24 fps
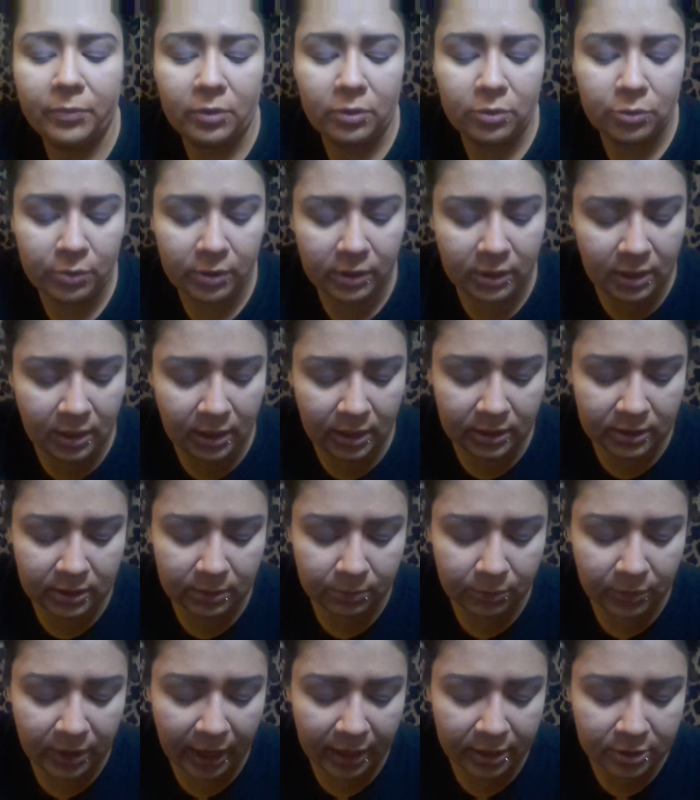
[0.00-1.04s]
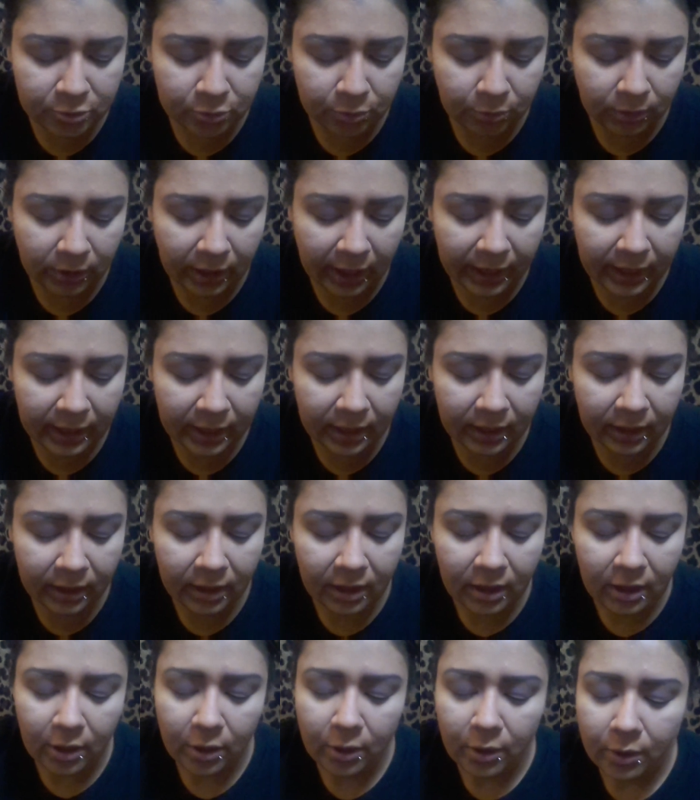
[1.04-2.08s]
so I can get some natural lighting.
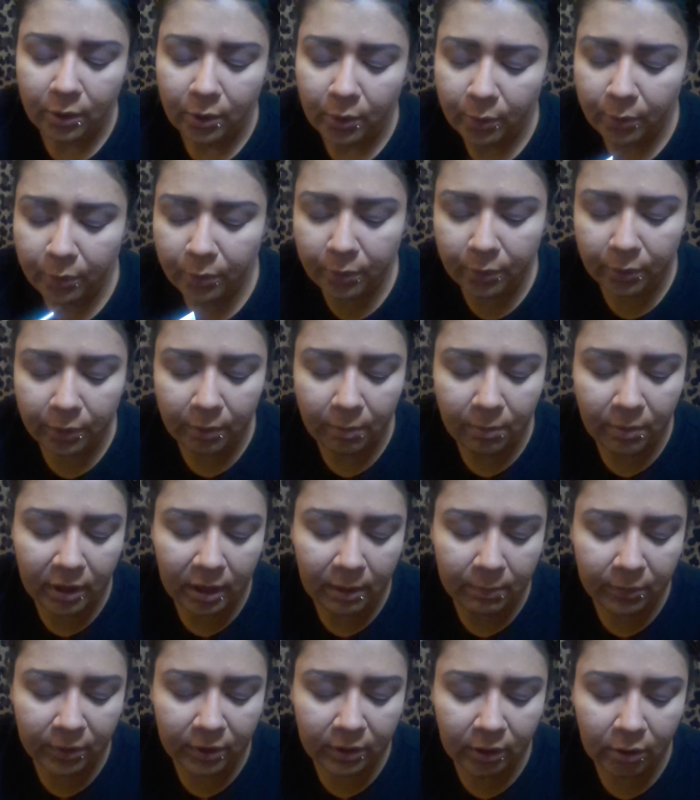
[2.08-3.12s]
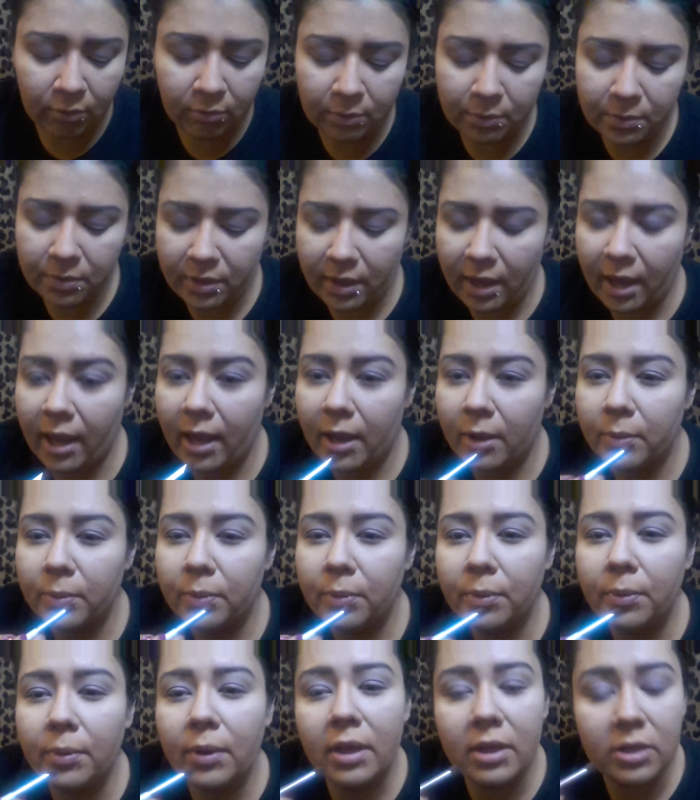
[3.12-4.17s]
But I'm going to go in with that
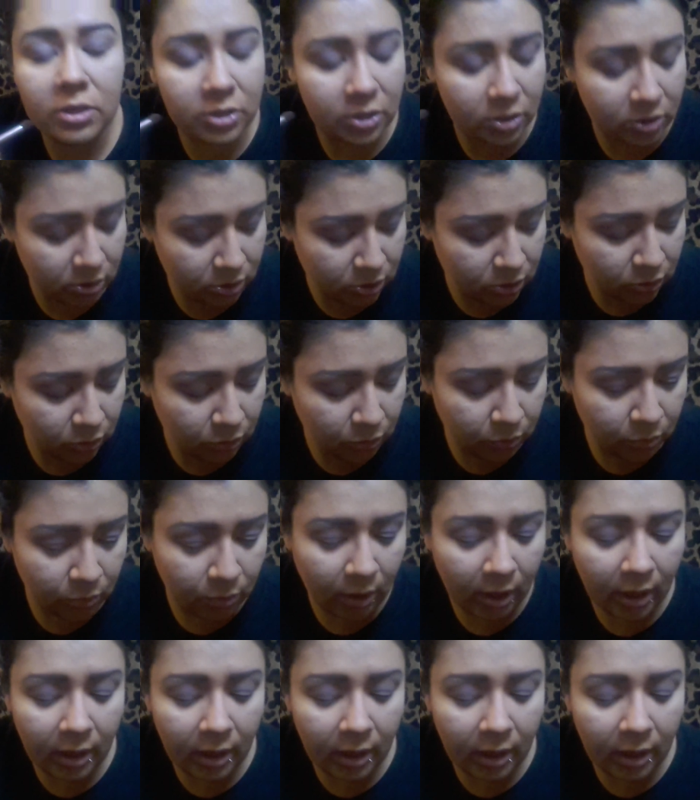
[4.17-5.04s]
and just do,